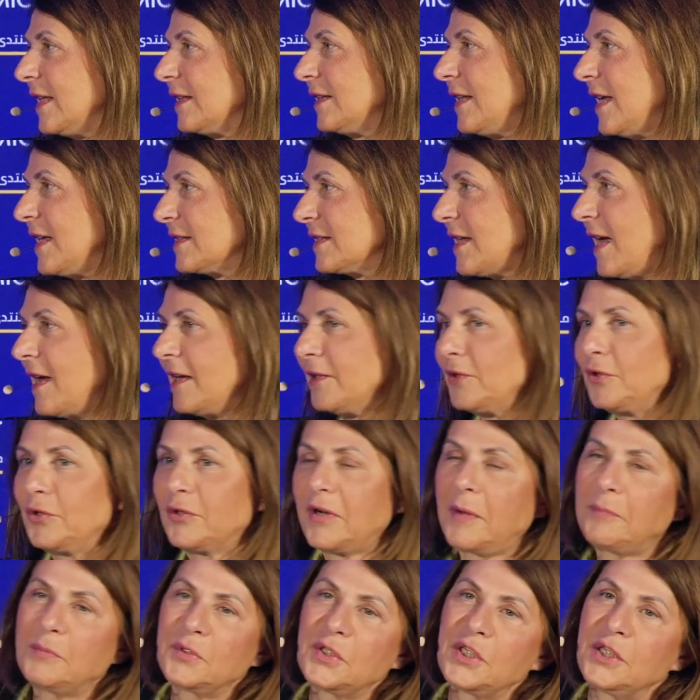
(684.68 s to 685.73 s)
has high
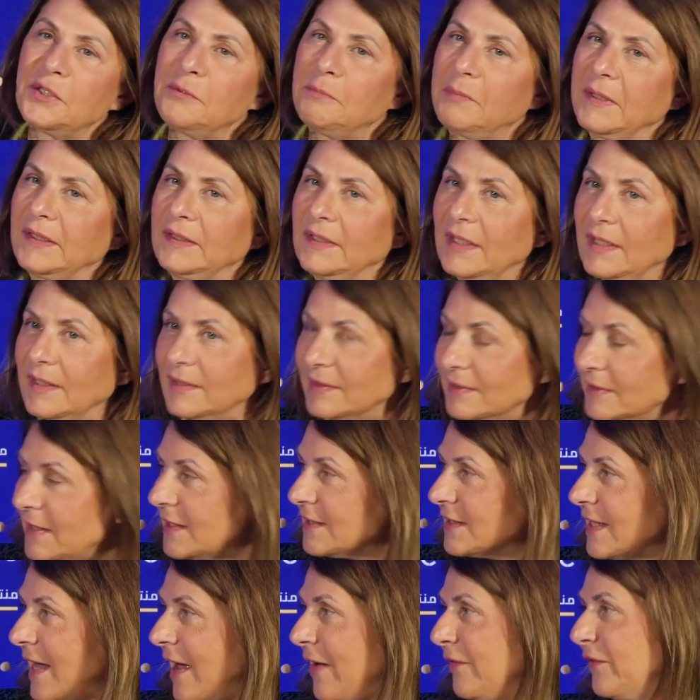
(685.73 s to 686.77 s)
corruption, but it
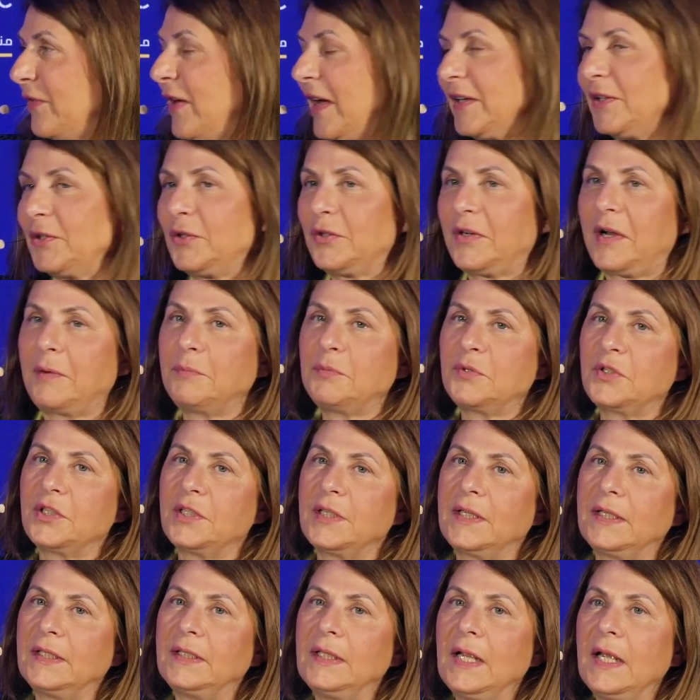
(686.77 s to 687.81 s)
does have high
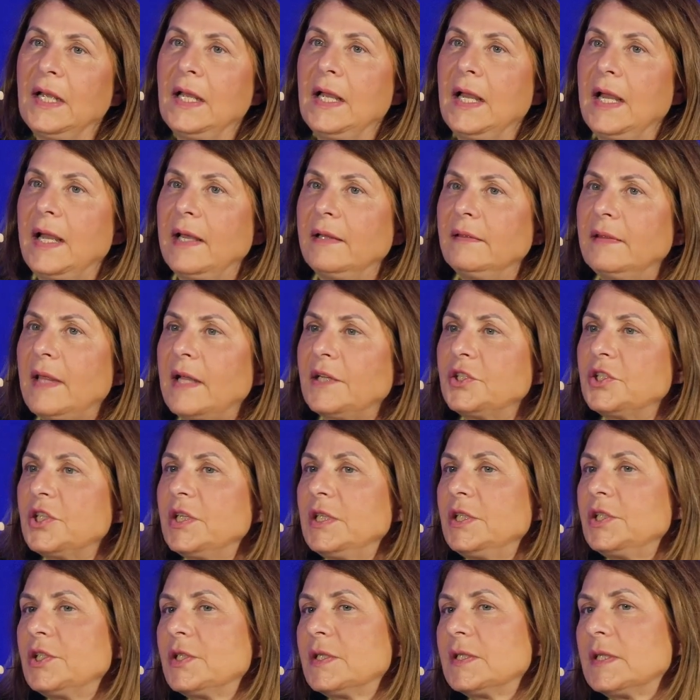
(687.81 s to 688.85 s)
corruption, and that
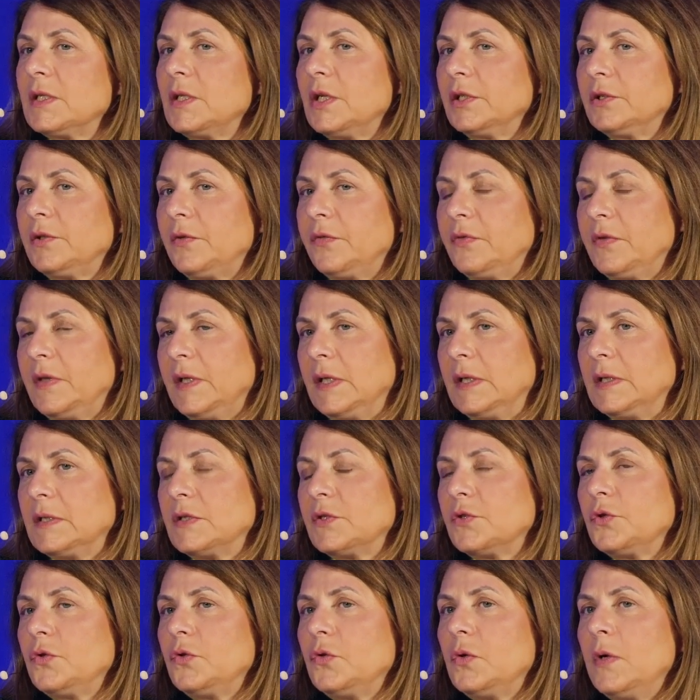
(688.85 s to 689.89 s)
changes a lot of things.
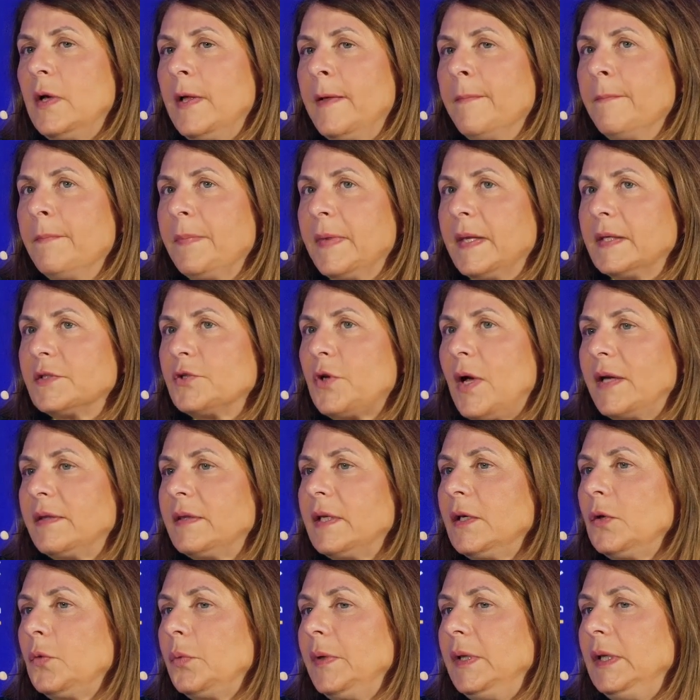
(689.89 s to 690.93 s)
So I
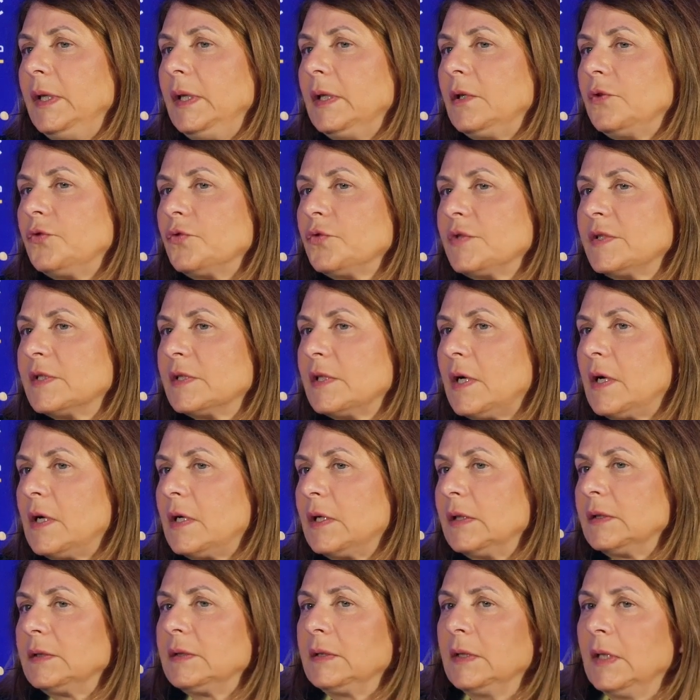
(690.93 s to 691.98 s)
think we need to
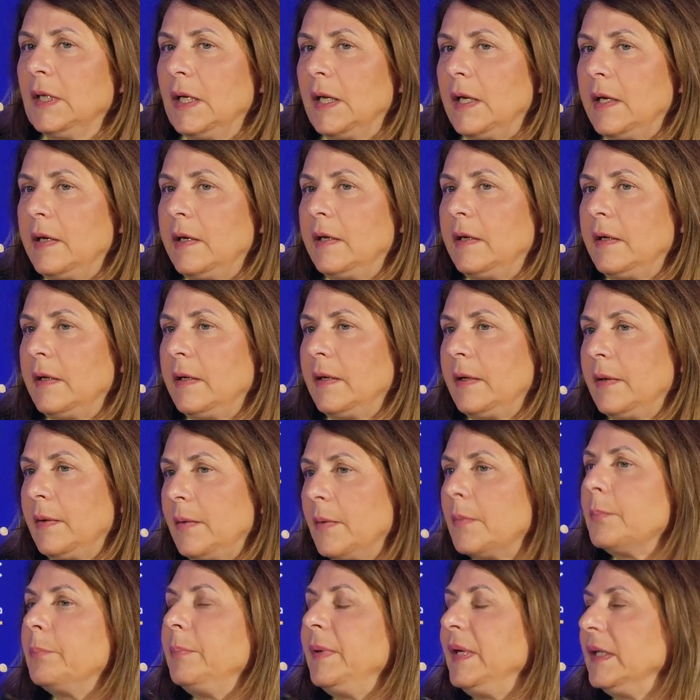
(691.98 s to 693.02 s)
start
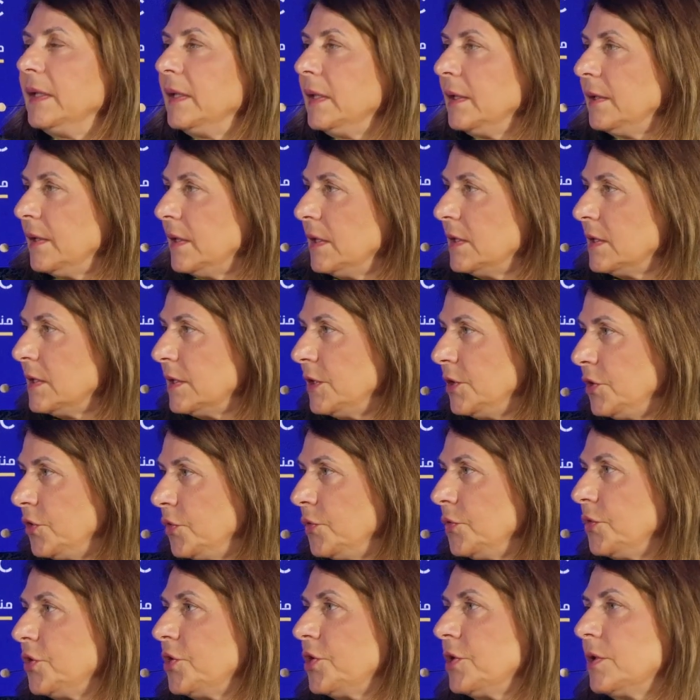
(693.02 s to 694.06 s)
building the
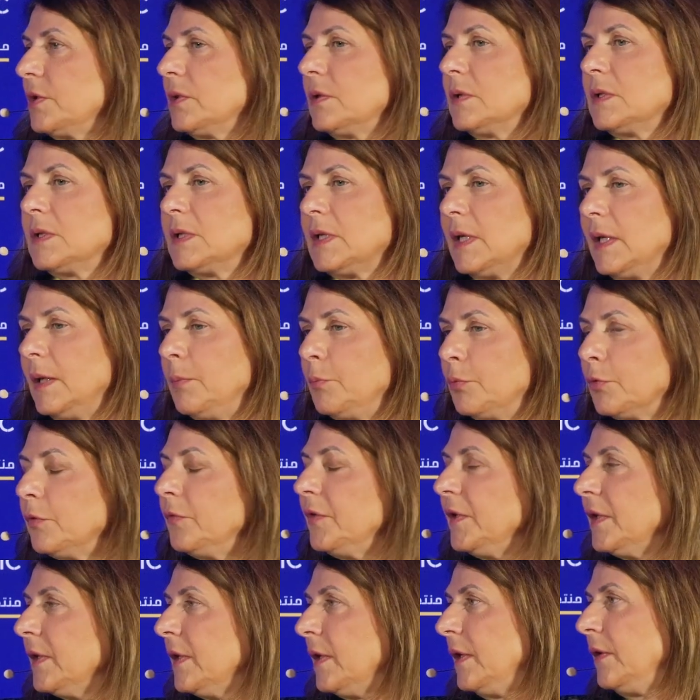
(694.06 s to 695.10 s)
institutions,
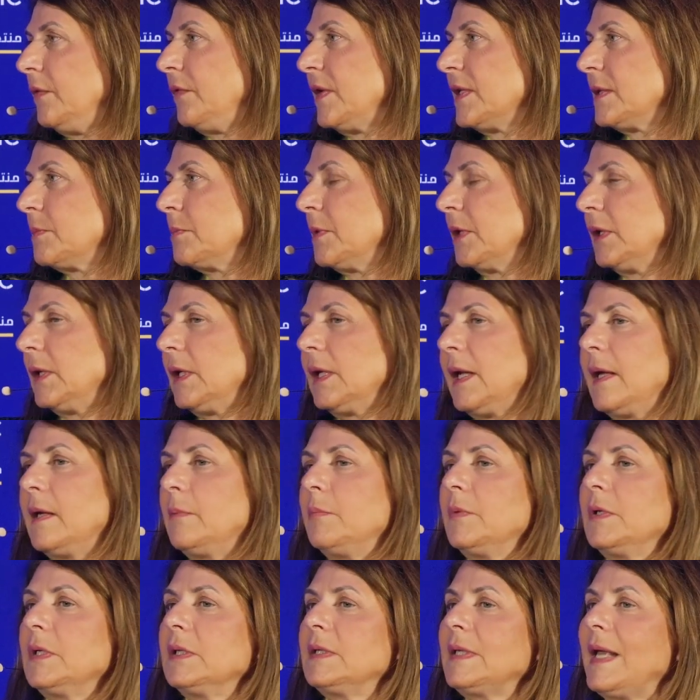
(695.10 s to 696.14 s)
improving the investment
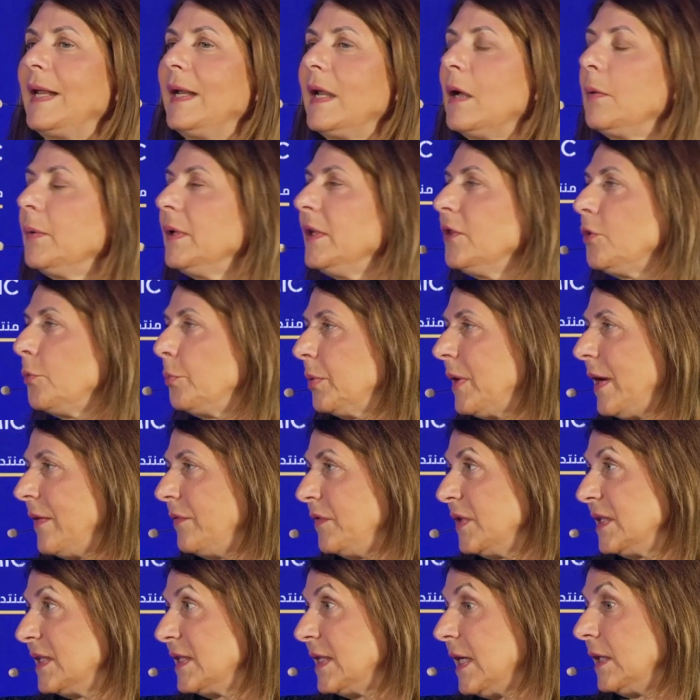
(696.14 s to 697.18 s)
climate, allowing the
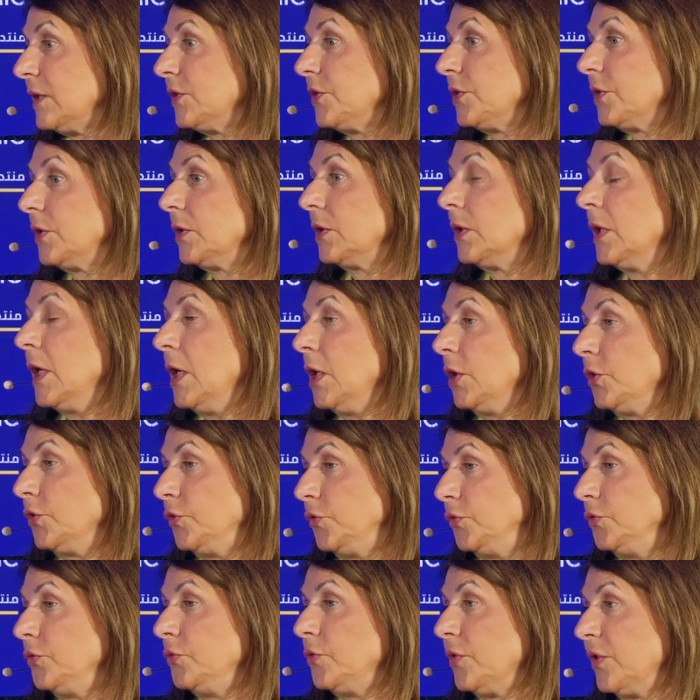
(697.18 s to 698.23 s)
private sector
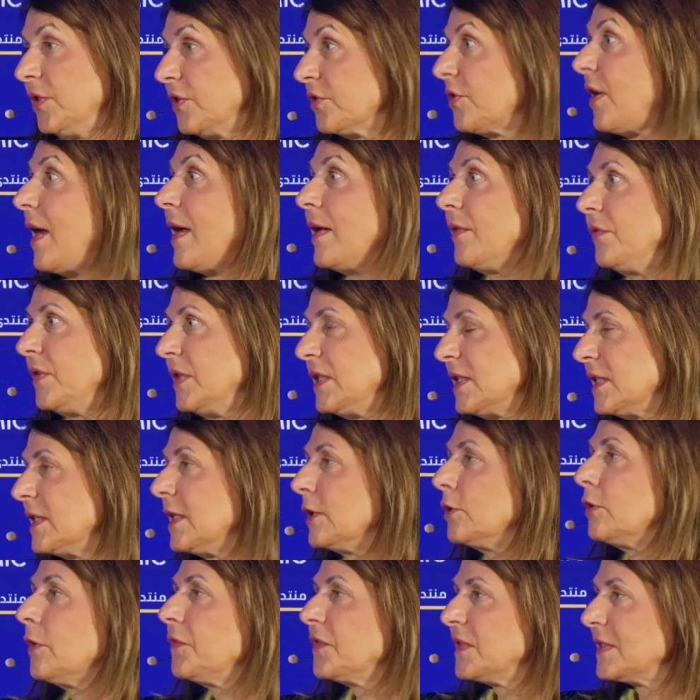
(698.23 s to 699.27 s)
to thrive
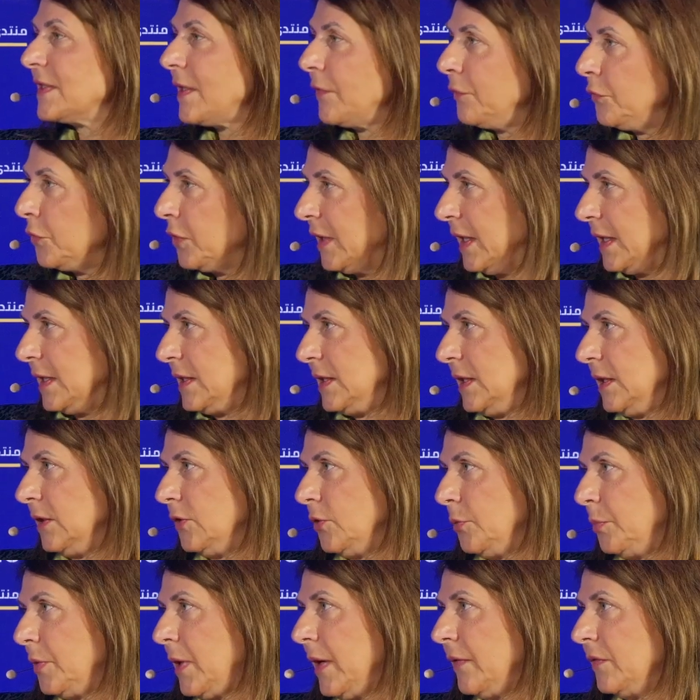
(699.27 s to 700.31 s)
instead of suffocating
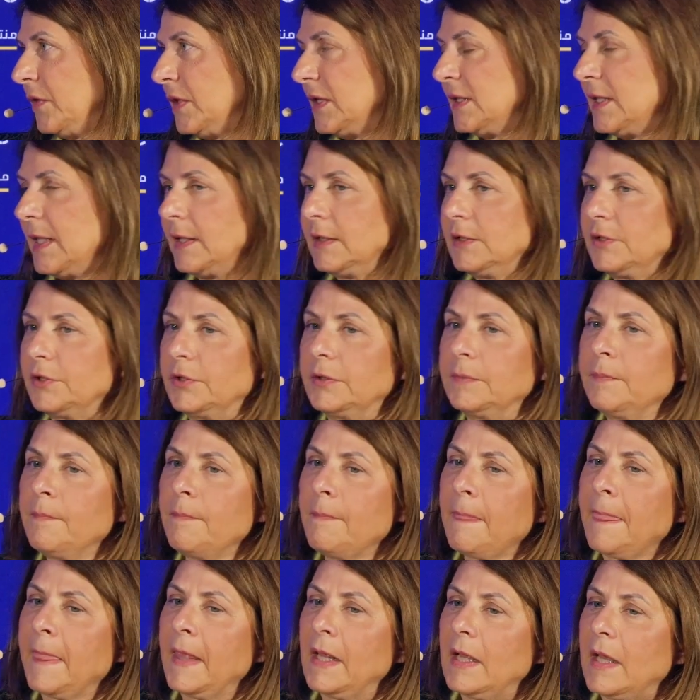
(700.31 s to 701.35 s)
the private sector.
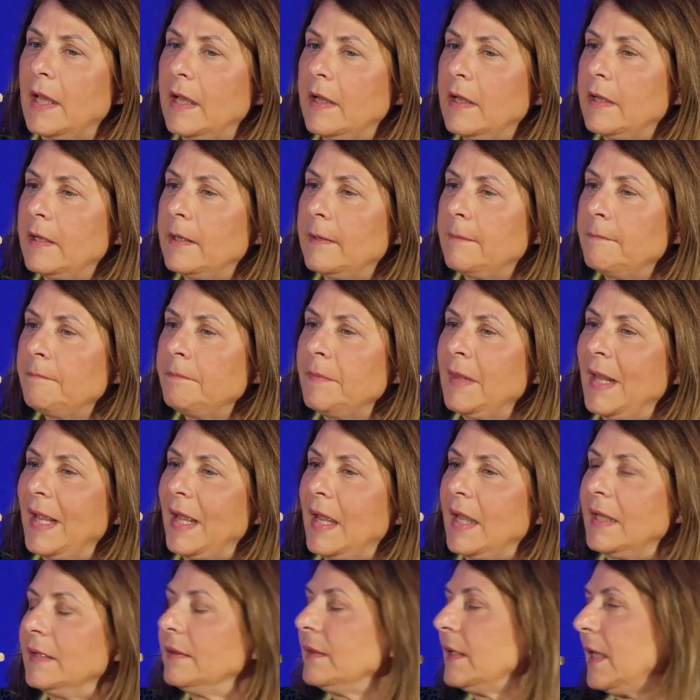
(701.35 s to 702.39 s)
And
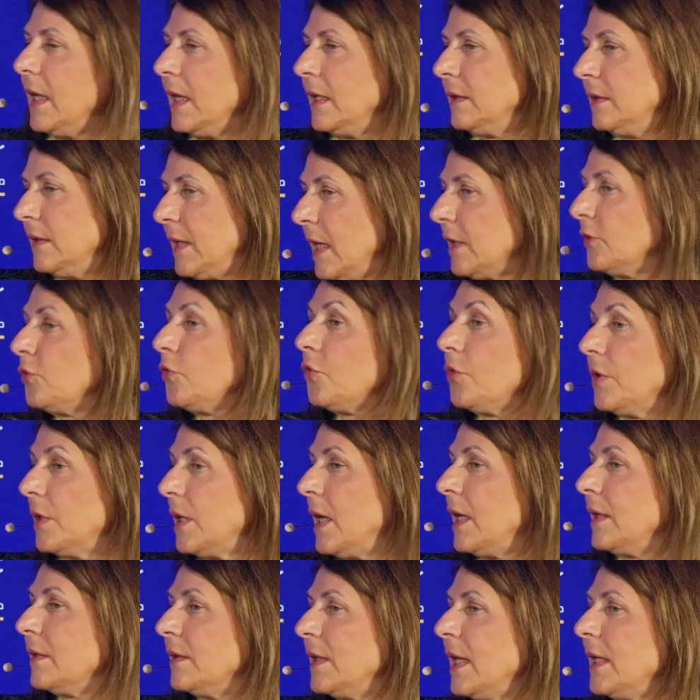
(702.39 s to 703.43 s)
then
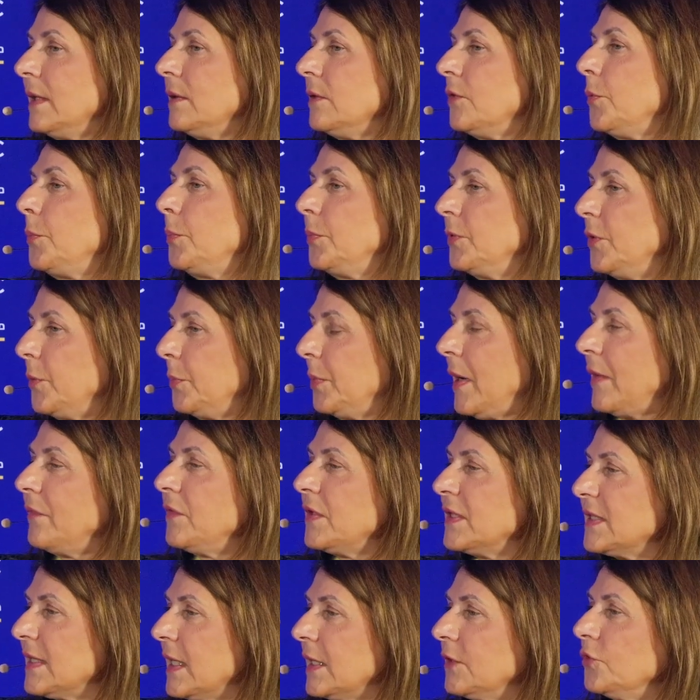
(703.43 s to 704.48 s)
the
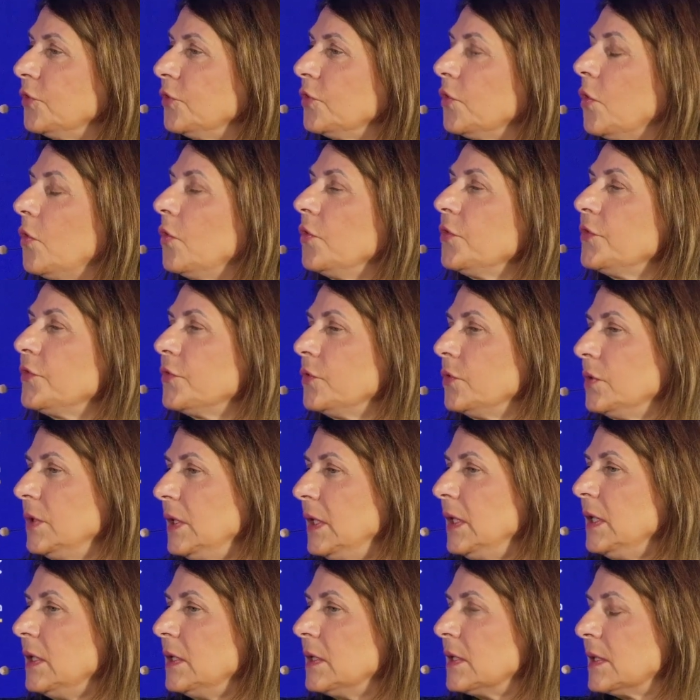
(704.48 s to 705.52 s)
private sector also
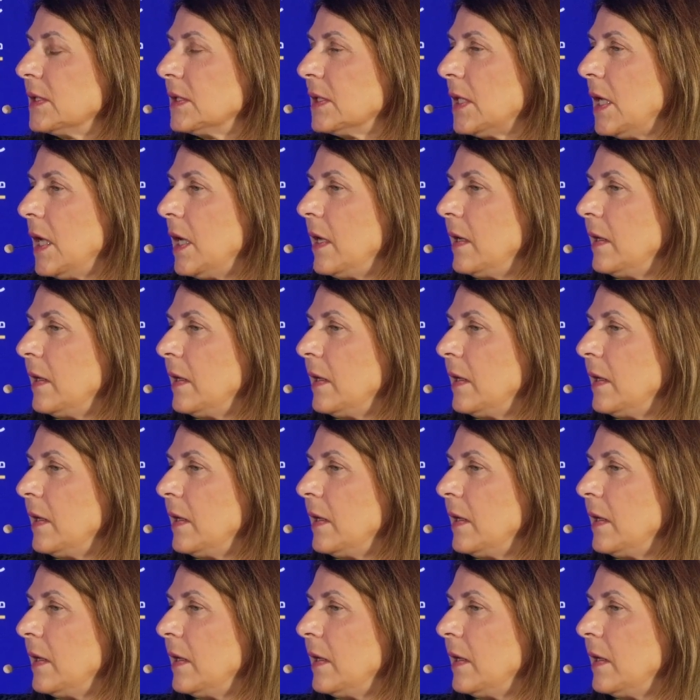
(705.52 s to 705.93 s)
needs